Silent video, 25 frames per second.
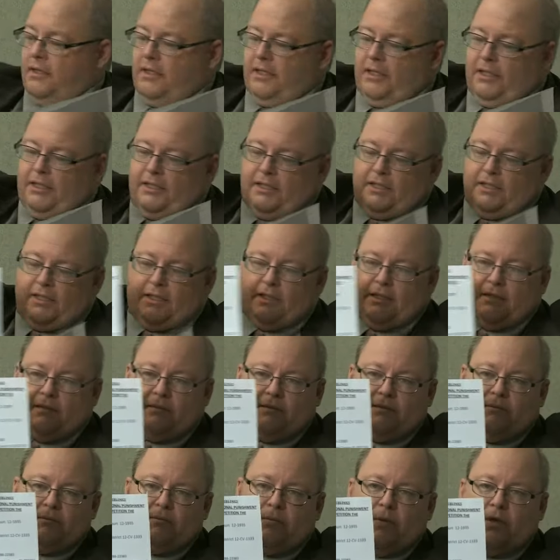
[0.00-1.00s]
the uh,
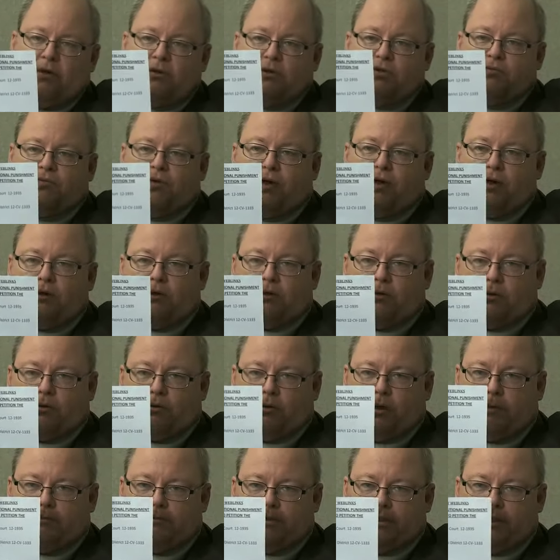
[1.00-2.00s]
Wells Fargo
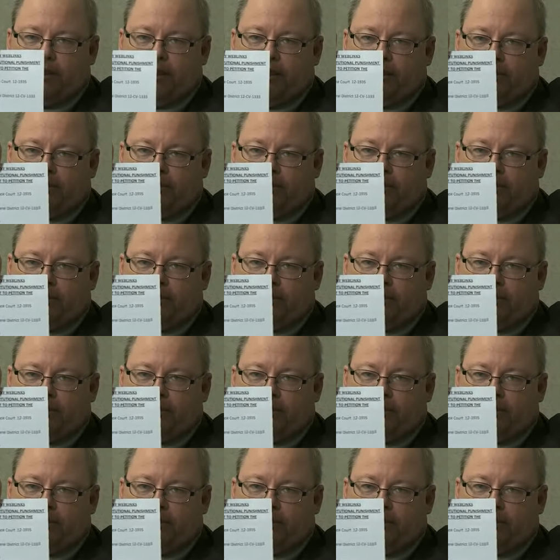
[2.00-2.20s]
corruption